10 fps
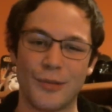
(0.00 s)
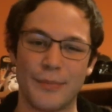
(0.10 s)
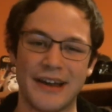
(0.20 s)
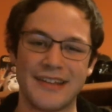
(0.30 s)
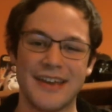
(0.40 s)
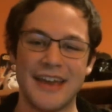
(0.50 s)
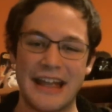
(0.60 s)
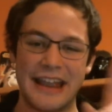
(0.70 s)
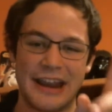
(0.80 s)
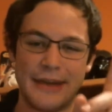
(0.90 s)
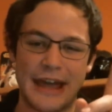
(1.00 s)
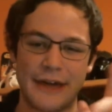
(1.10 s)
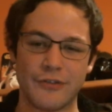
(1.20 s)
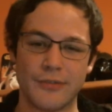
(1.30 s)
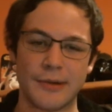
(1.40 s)
but hear me out
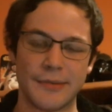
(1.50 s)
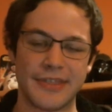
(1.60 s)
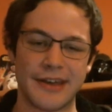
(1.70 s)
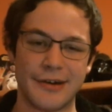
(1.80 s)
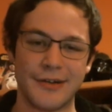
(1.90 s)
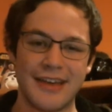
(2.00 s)
for a moment though.